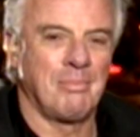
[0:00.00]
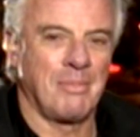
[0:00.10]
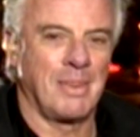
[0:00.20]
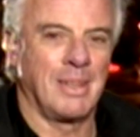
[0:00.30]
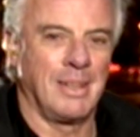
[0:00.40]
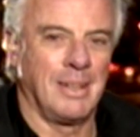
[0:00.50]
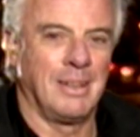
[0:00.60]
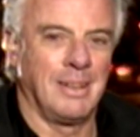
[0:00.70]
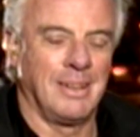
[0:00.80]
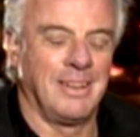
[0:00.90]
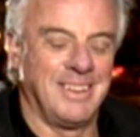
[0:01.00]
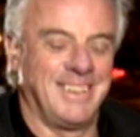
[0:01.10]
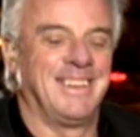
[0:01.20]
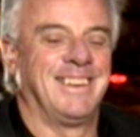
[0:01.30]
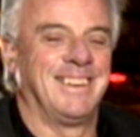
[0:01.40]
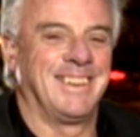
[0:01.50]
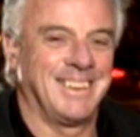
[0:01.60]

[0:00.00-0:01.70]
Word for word: Bob McDonald all excited,